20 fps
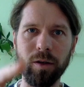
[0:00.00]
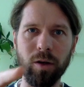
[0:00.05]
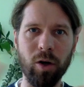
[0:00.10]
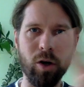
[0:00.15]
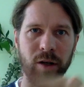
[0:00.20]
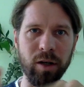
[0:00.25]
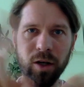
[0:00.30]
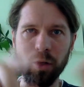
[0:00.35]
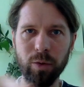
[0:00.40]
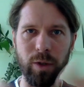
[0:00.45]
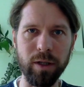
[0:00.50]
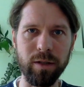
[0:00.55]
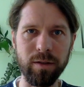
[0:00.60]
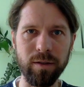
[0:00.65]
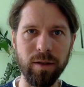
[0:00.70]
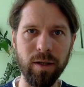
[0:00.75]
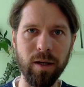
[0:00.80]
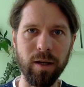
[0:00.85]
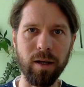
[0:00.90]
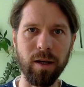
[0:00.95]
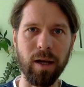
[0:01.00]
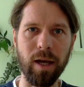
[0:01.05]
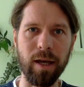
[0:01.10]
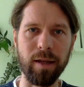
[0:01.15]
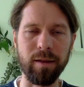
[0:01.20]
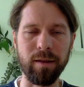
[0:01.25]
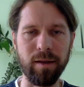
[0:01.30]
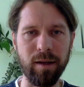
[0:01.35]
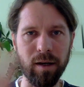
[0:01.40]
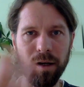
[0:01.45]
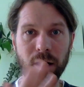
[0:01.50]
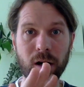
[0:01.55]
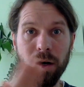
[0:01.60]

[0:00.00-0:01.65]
honey grid, and there